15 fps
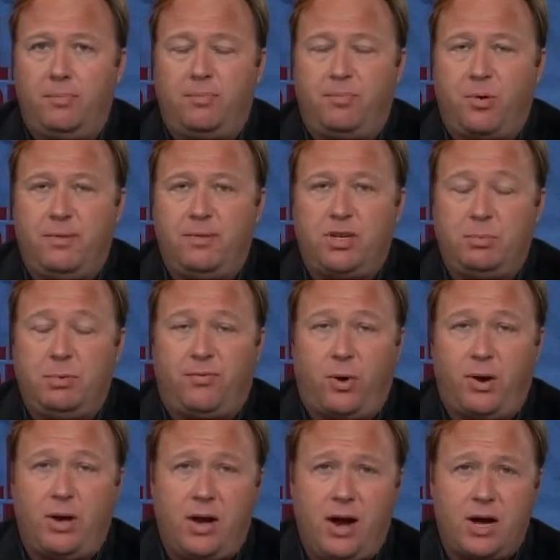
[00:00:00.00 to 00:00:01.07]
previously before
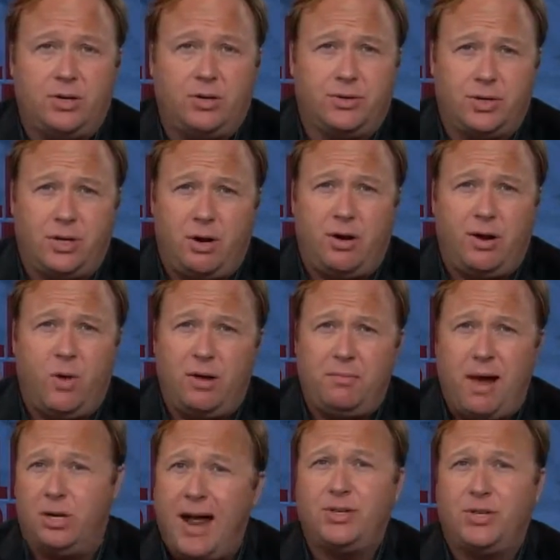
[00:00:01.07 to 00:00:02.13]
he did national security, Wayne
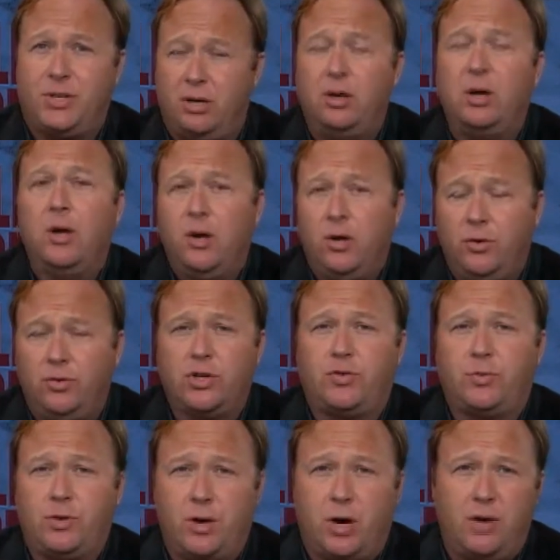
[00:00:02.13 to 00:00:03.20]
Madsen, who
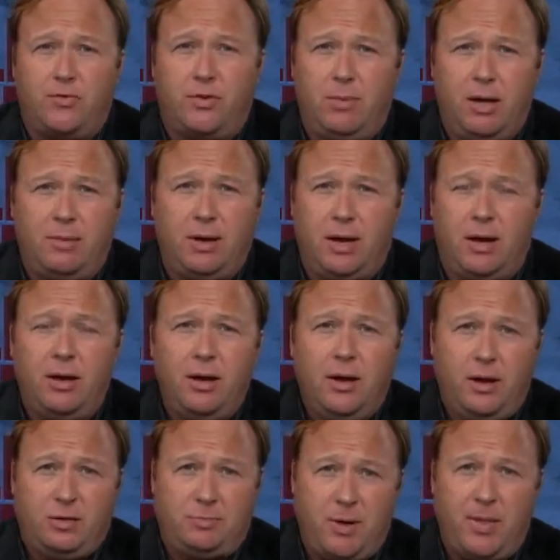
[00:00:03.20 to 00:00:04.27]
just returned from Libya, and
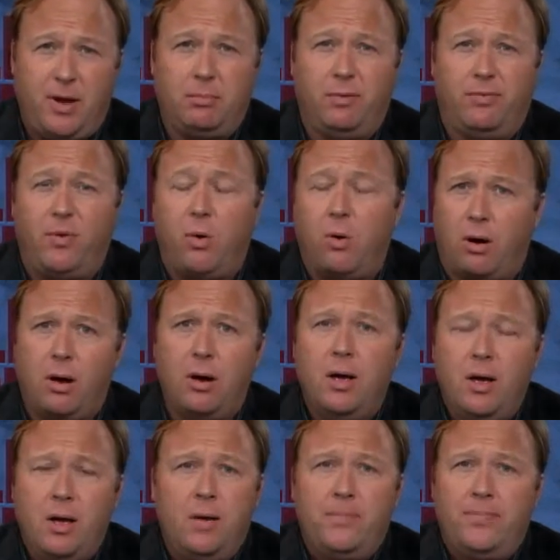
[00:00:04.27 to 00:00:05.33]
he's been there before.
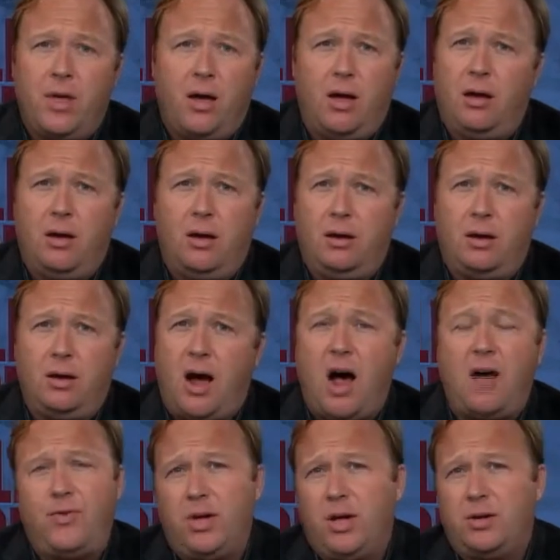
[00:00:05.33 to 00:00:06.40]

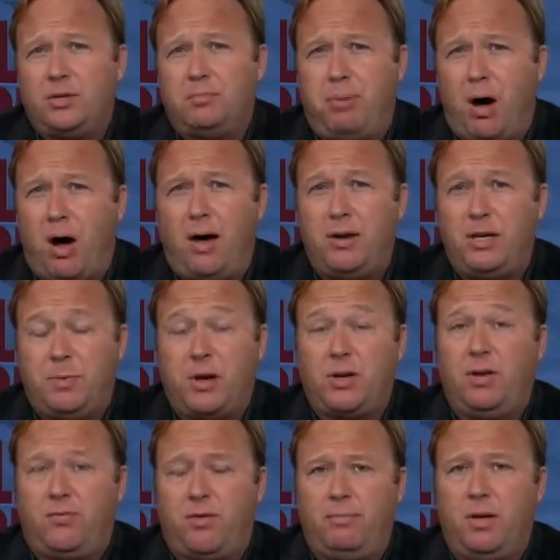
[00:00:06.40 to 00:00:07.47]
Gaddafi has bought,
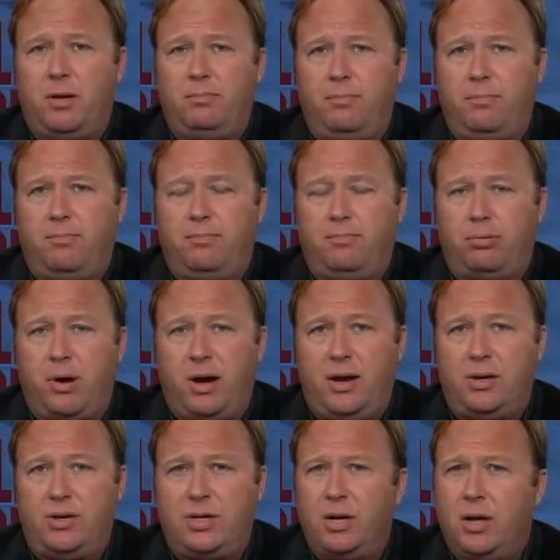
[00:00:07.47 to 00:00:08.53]
especially from the
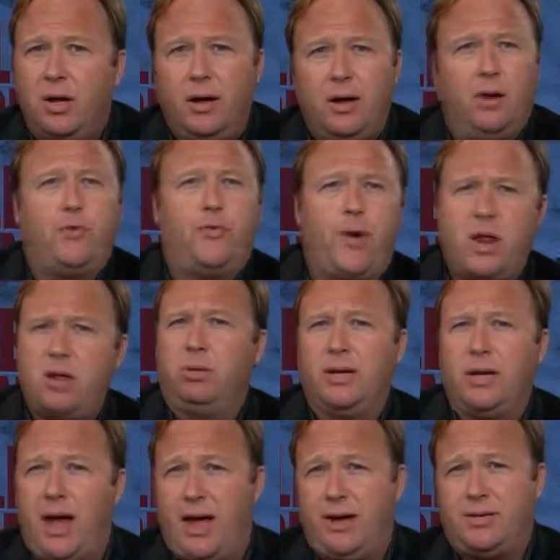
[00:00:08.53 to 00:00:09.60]
British,
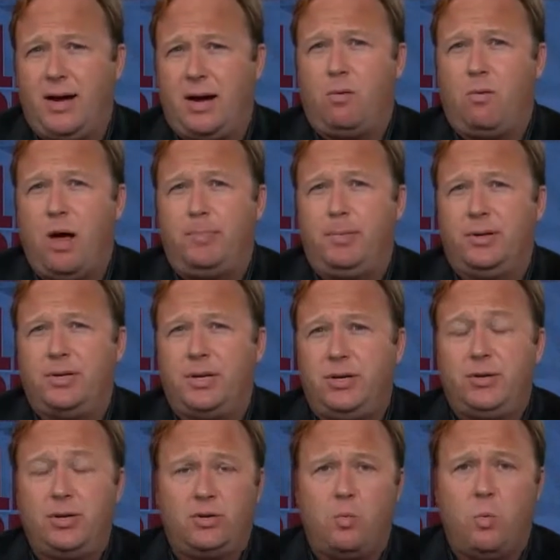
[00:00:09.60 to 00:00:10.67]
incredibly high-tech weapons.
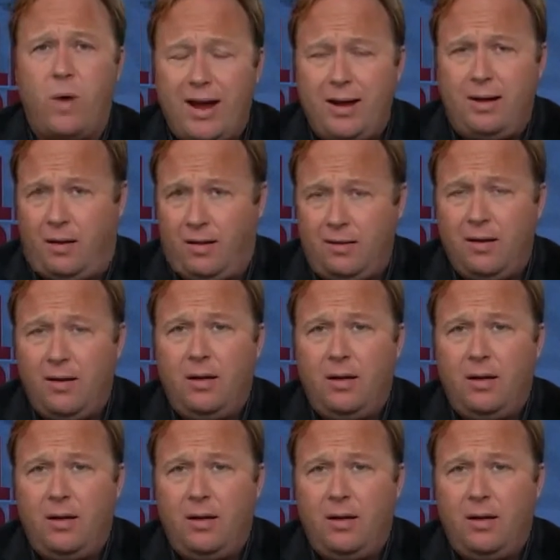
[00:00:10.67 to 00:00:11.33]
He's just waiting,